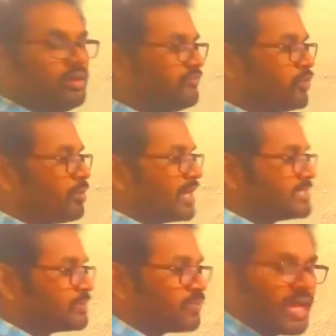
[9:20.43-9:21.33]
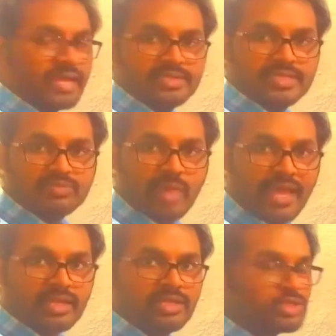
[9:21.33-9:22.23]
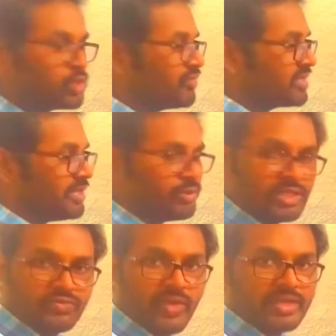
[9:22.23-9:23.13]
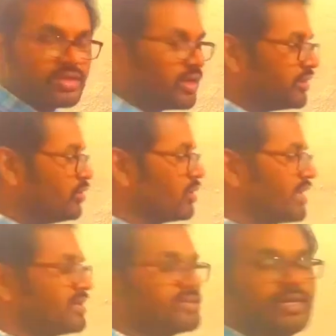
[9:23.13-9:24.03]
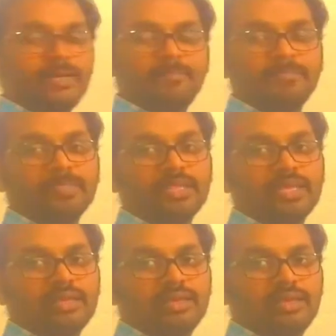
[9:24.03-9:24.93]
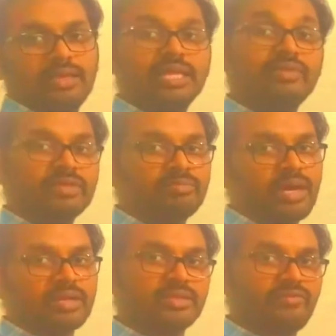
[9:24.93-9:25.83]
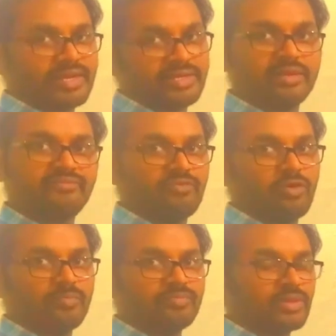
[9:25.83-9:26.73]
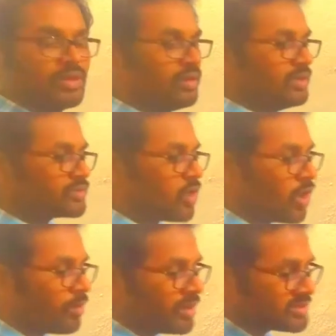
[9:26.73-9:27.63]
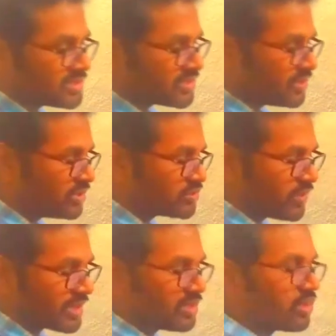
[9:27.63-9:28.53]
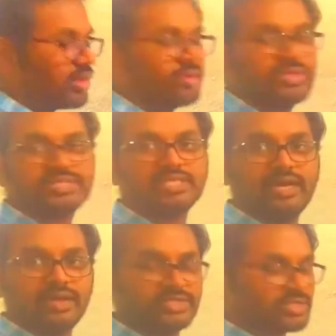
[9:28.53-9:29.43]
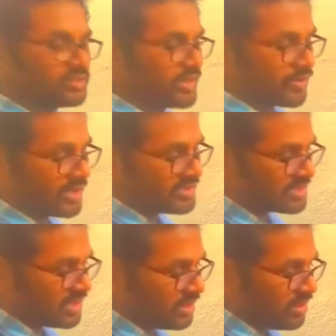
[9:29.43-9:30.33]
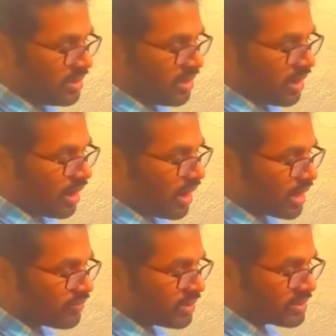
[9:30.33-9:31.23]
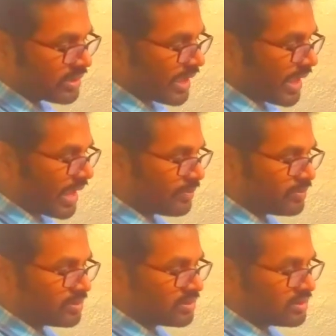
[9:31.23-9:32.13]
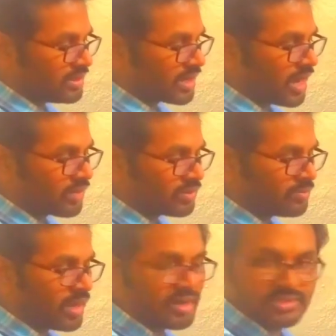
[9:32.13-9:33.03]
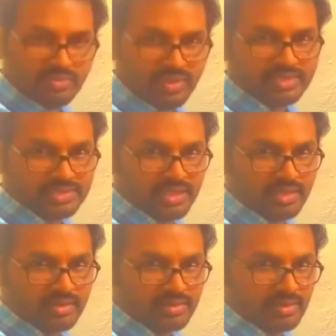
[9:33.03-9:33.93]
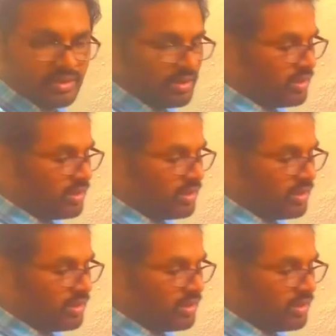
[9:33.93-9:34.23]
If you multiply this magnitude with the unit vector, you will get the E1 bar in the vector form. So how much is the unit vector along this direction? There you can see r1 cap. Here r1 bar is the vector.